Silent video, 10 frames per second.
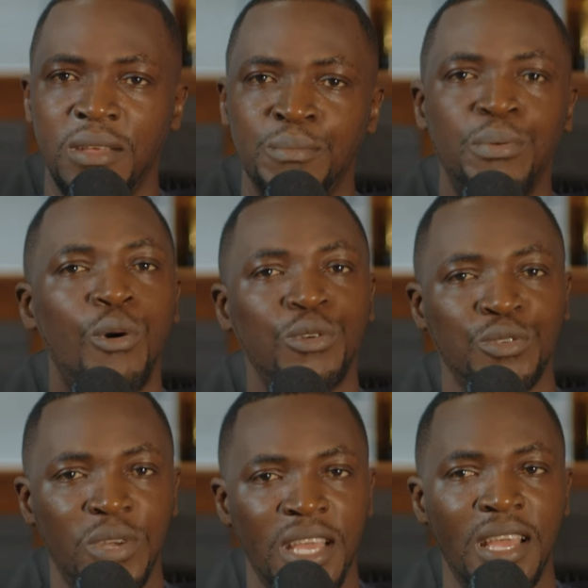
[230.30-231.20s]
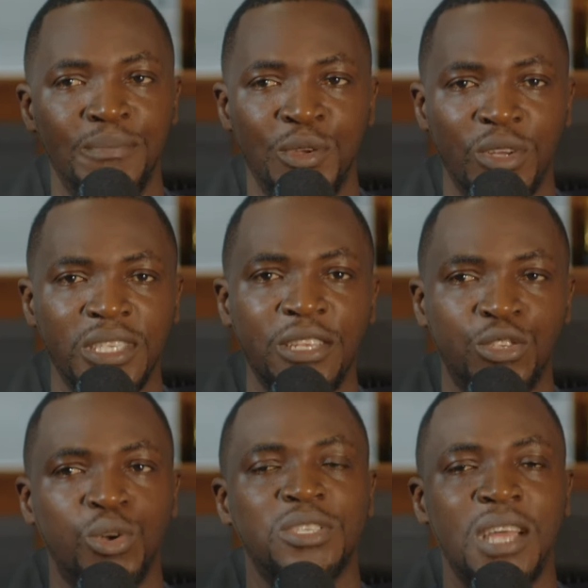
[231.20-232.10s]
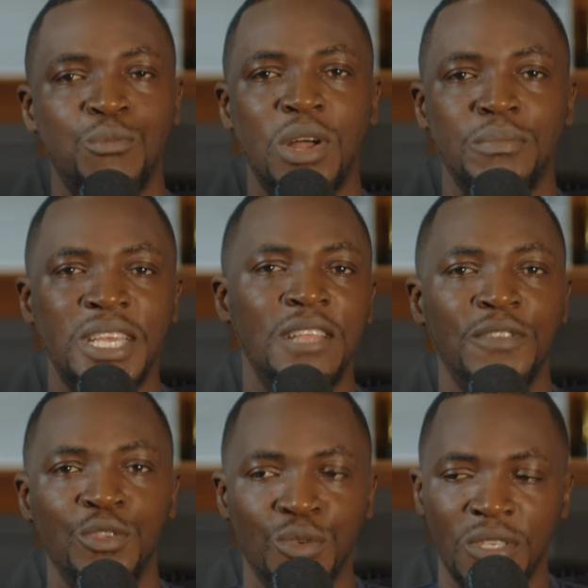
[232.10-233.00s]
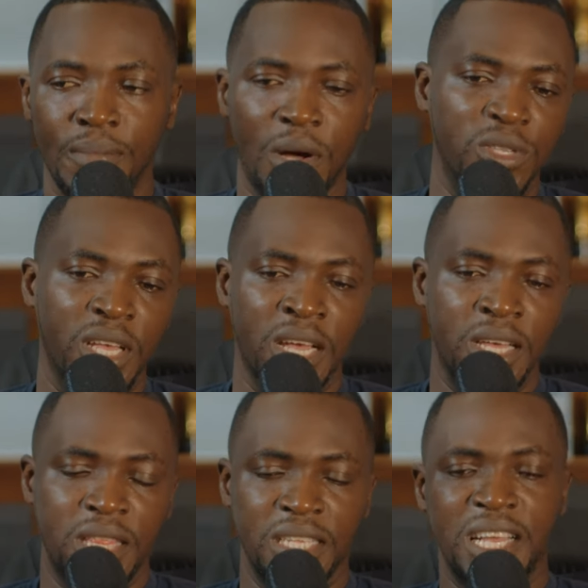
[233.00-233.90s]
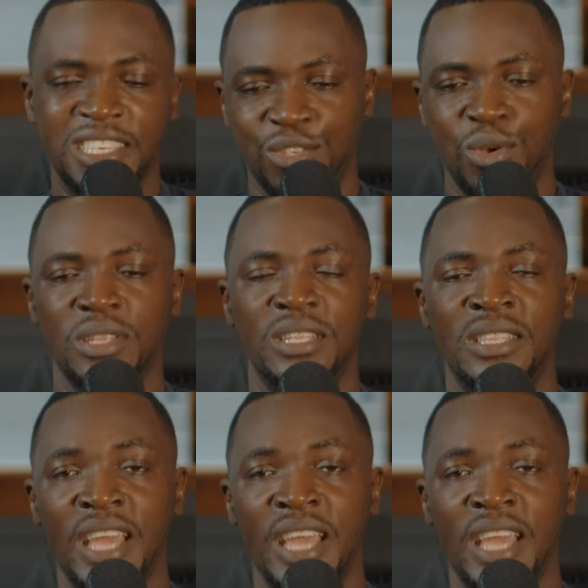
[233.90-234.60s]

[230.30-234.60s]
impulse, okay? Because I saw someone making videos about things that shocked